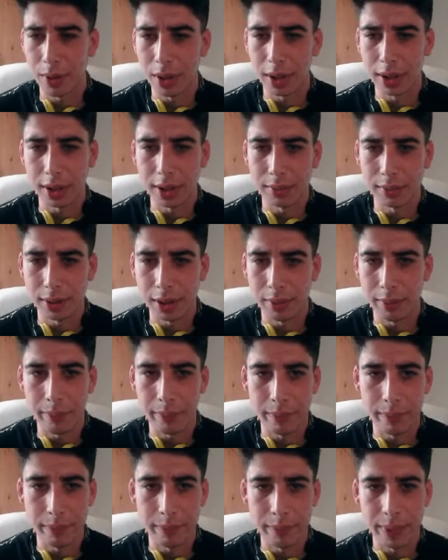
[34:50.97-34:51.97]
Taiwan and
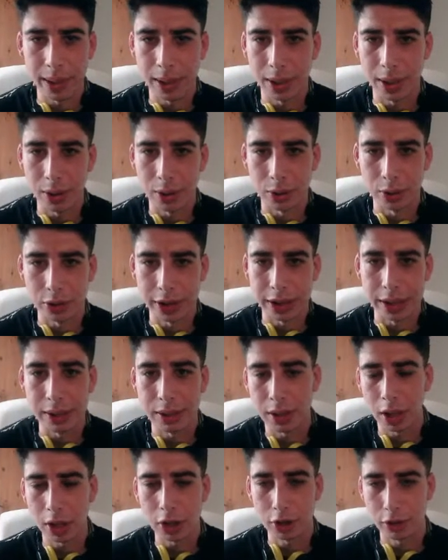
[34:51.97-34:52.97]
not being a country.
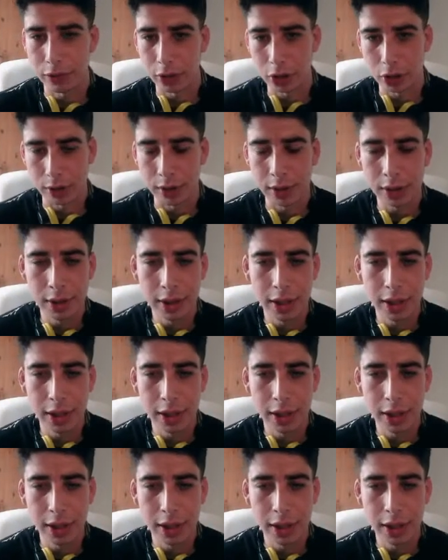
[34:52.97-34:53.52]
Controversial.